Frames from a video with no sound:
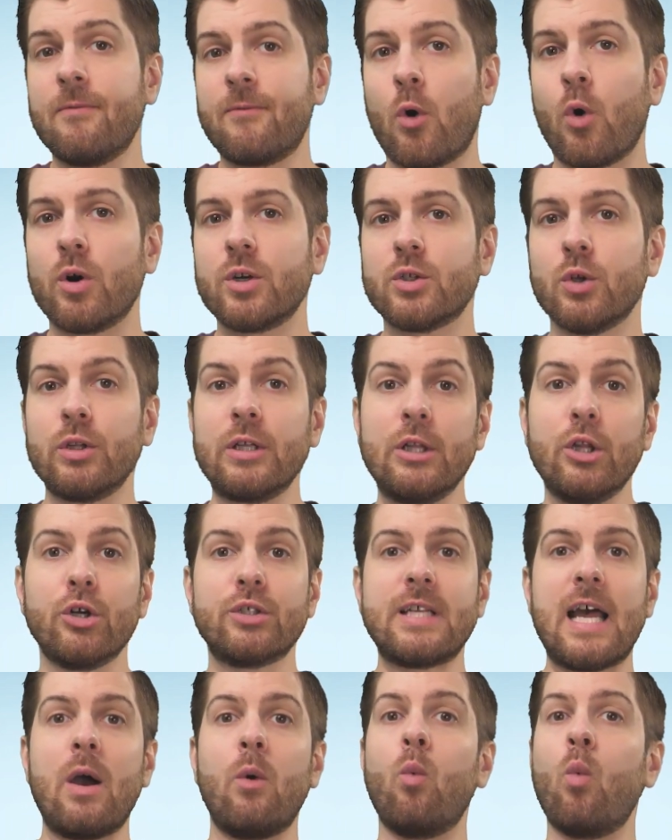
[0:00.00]
of course only
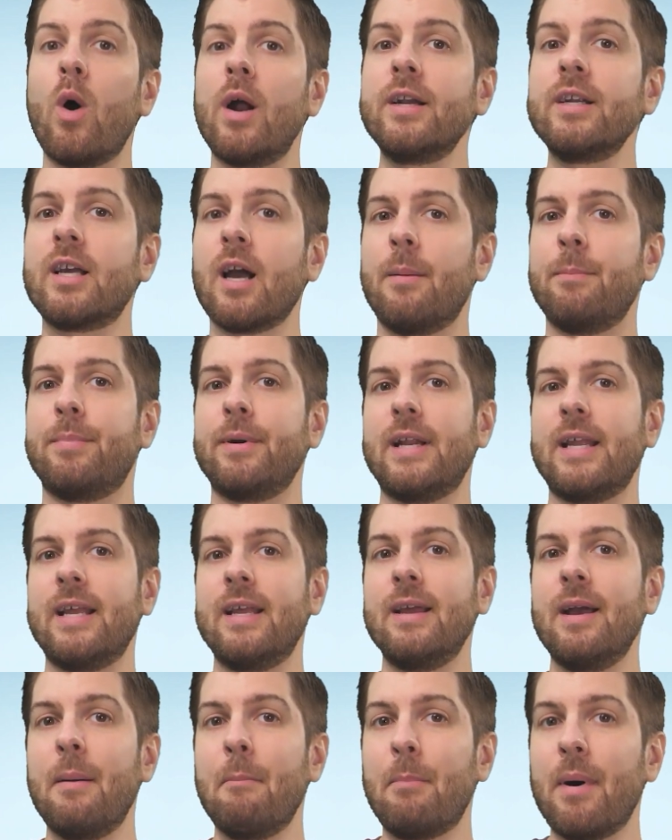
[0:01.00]
looked at one
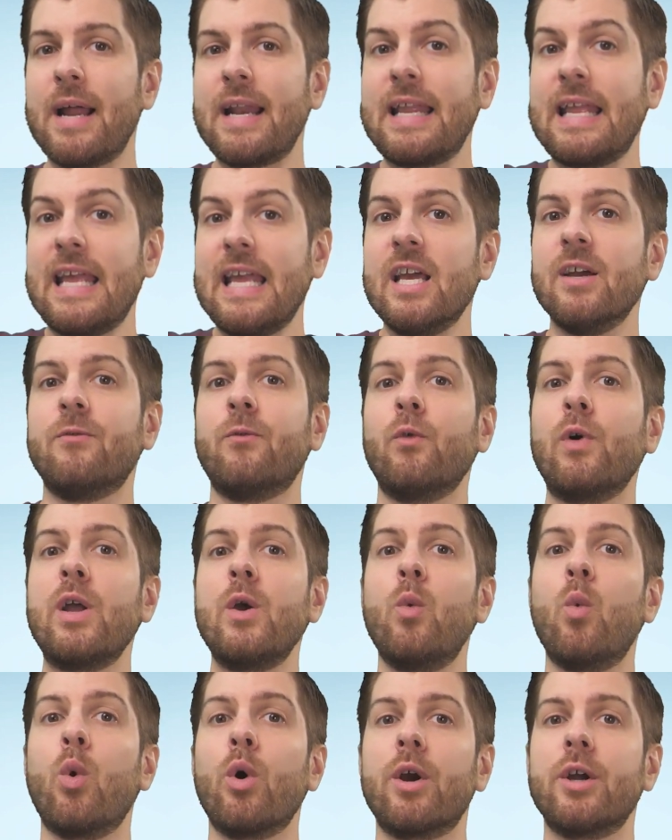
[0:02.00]
company, but if we
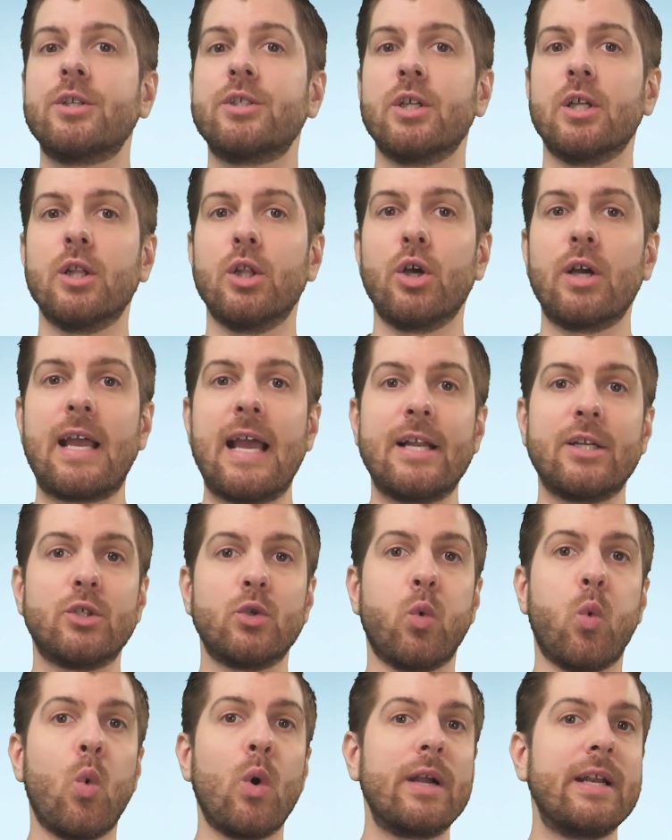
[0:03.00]
were to look at
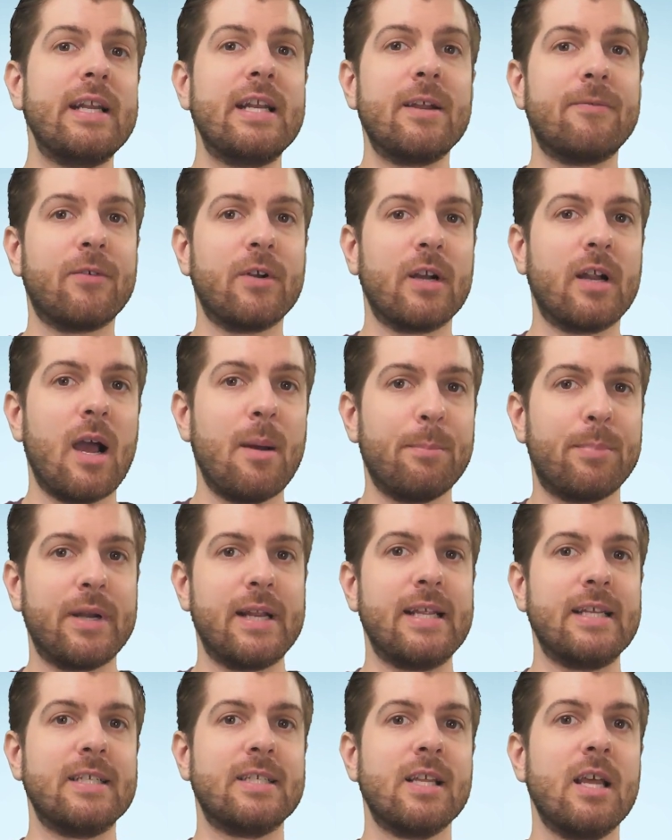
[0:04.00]
20 different
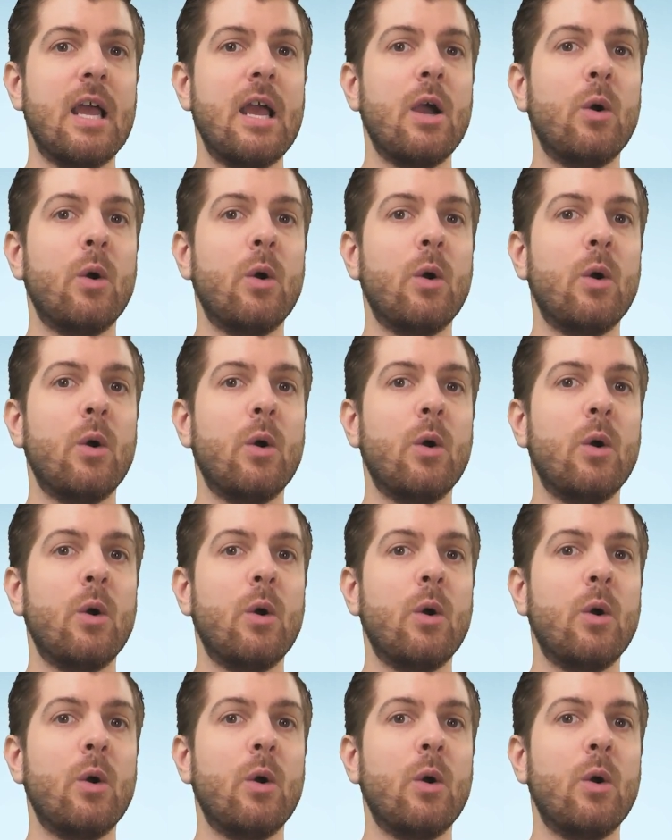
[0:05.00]
companies,